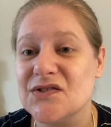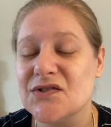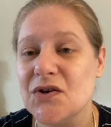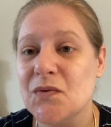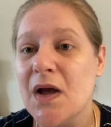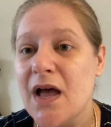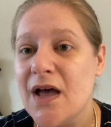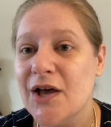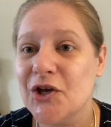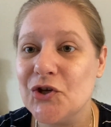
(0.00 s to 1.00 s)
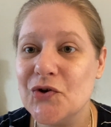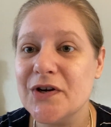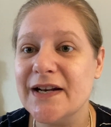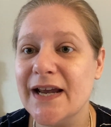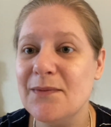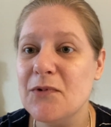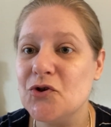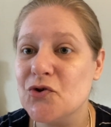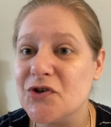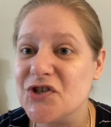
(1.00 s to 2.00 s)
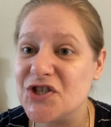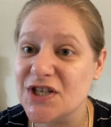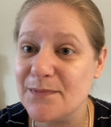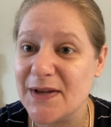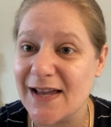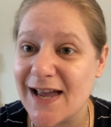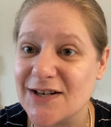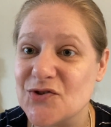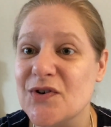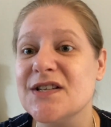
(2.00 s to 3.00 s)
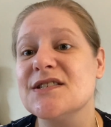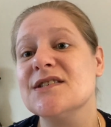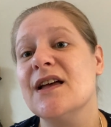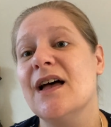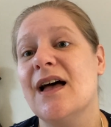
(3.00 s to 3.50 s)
So your name, your shipping address,